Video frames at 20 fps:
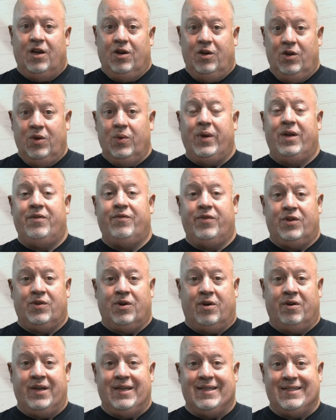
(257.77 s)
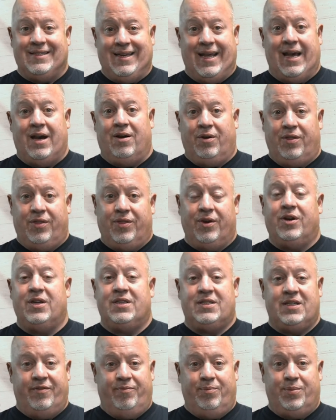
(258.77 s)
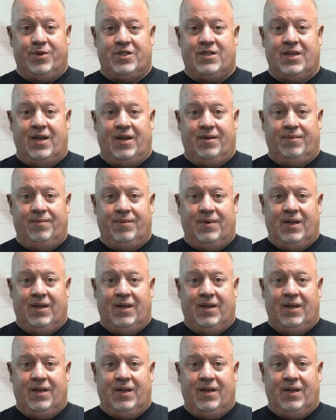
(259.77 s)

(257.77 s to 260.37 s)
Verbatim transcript: New inventory is down 37%.